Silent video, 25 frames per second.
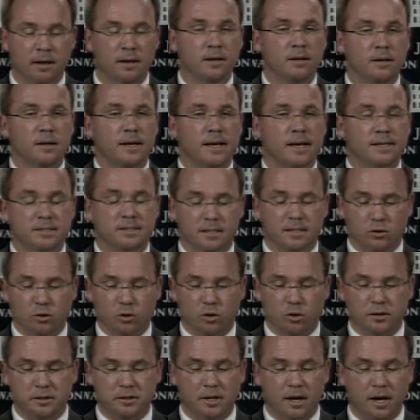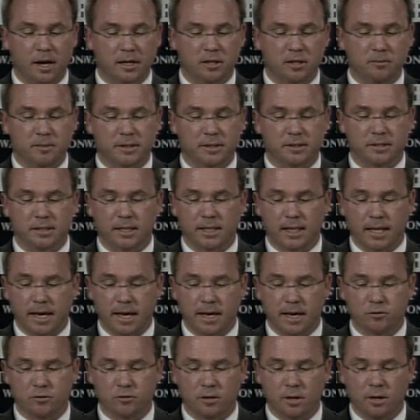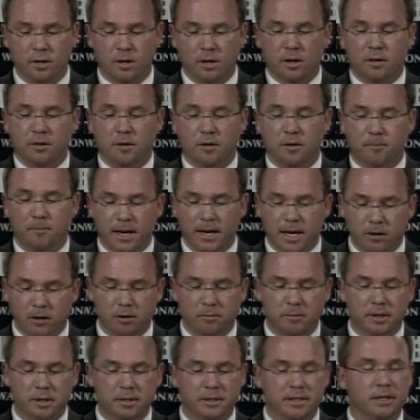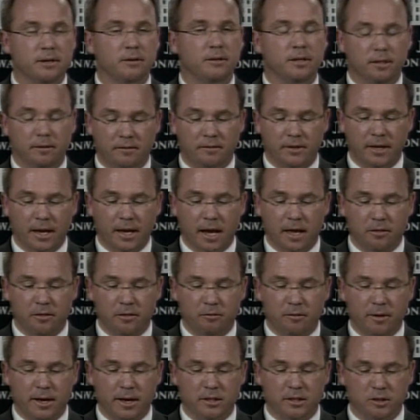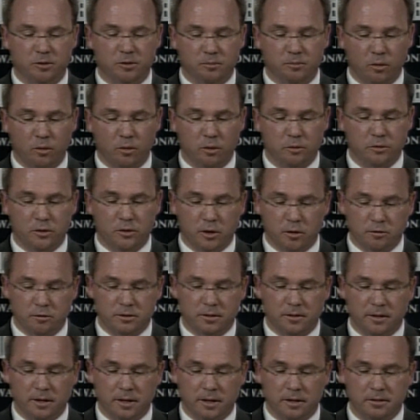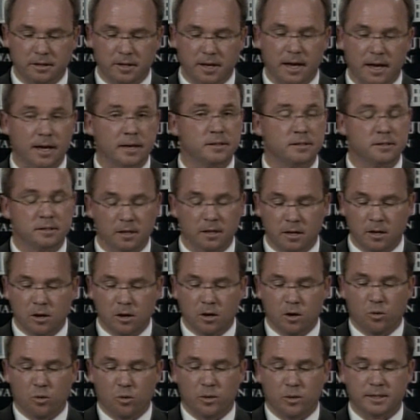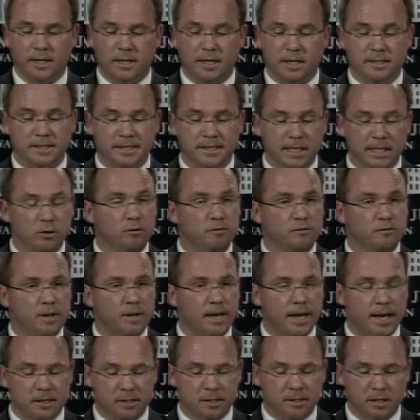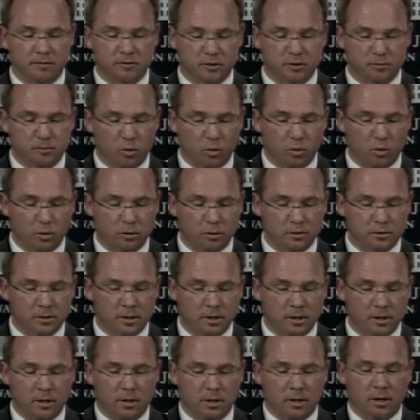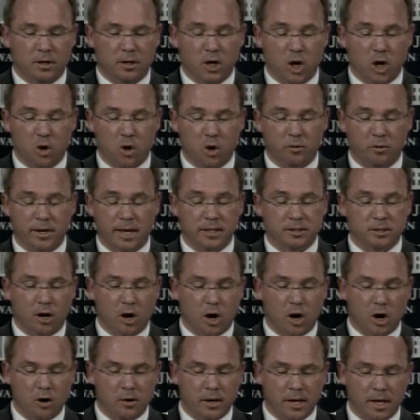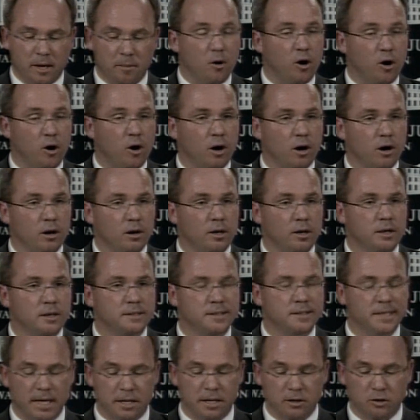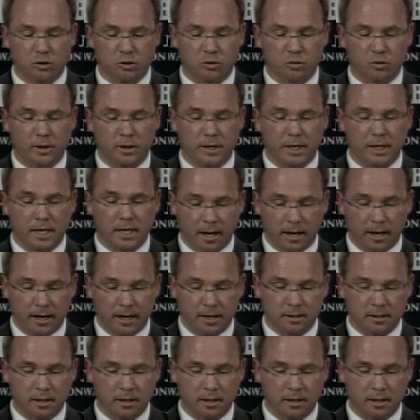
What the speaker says: As the court documents allege, the parent material of the anthrax spores used in the attacks was a single flask of spores known as RMR 1029